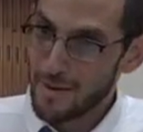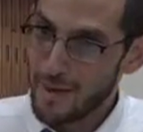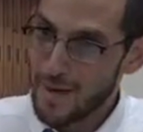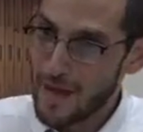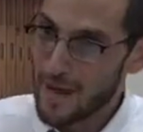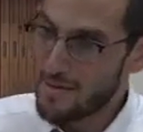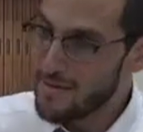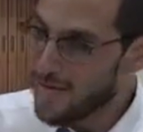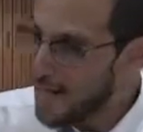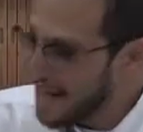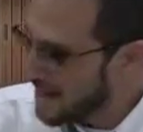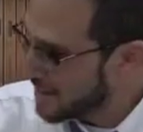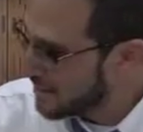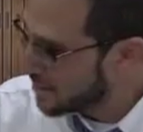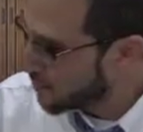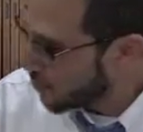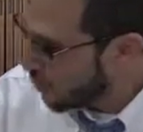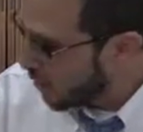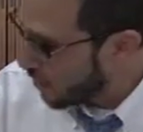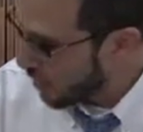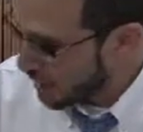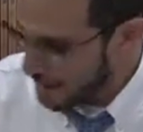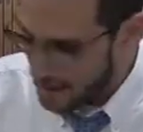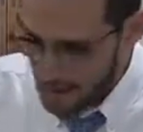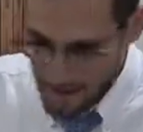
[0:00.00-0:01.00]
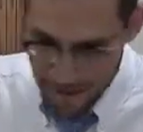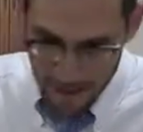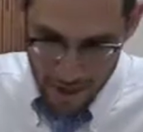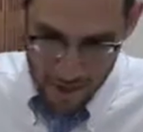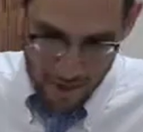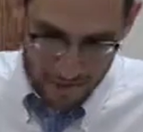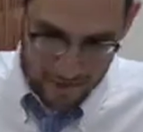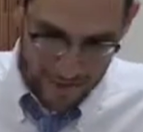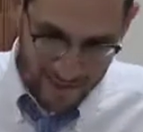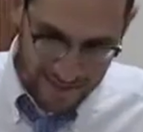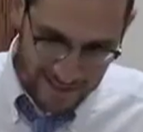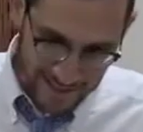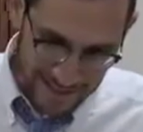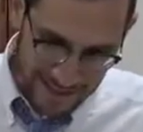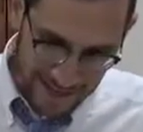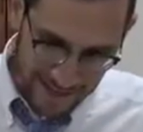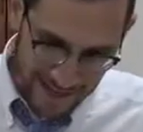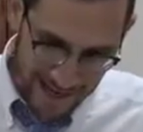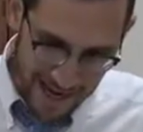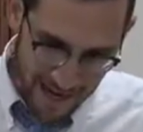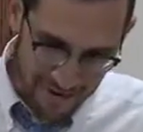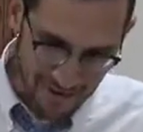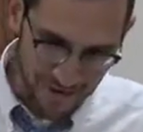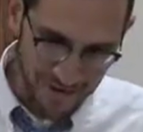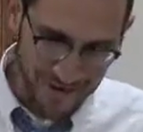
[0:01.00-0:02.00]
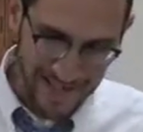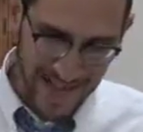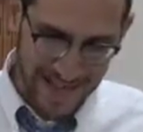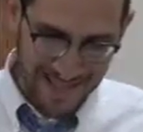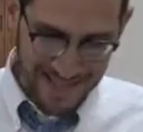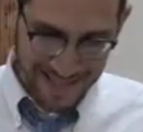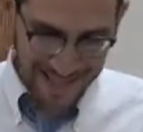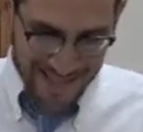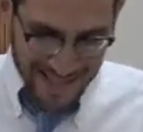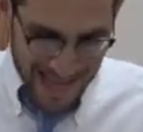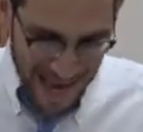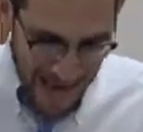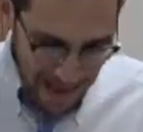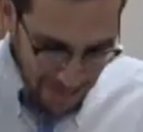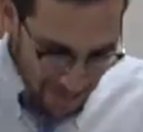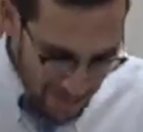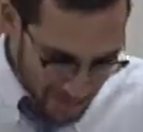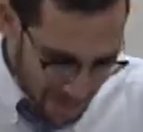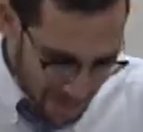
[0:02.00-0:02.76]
And that is why the Tzitz Eliezer says exactly